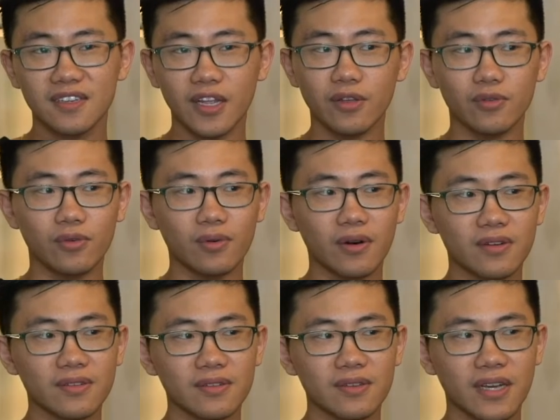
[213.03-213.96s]
Then
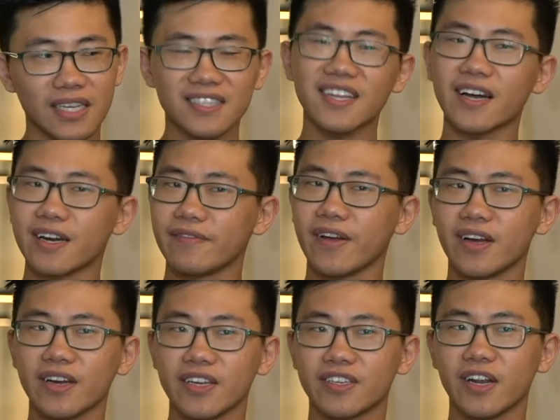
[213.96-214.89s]
you get stuck at a very
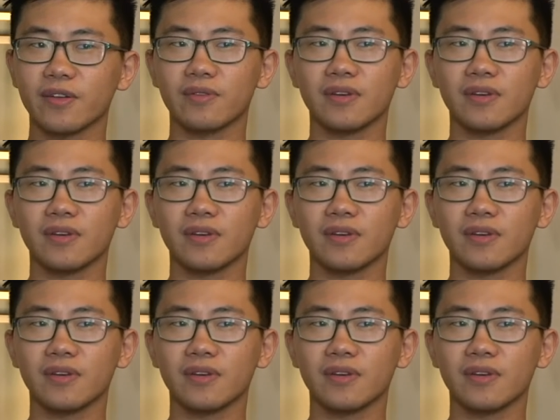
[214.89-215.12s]
young age.